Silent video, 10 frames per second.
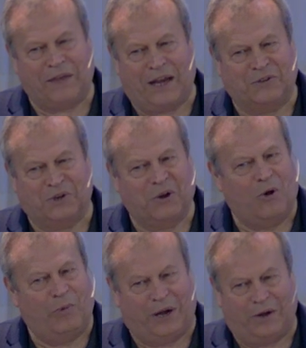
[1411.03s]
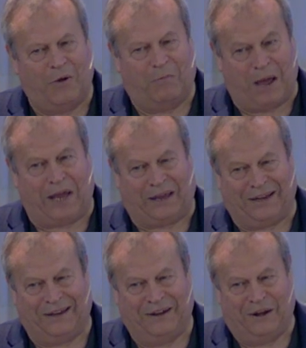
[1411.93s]
that as a goal, but I don't make it,
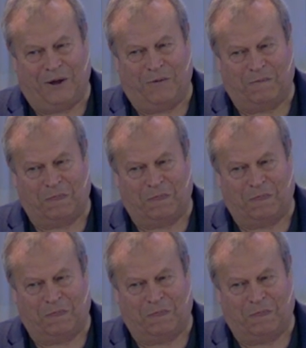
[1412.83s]
you know.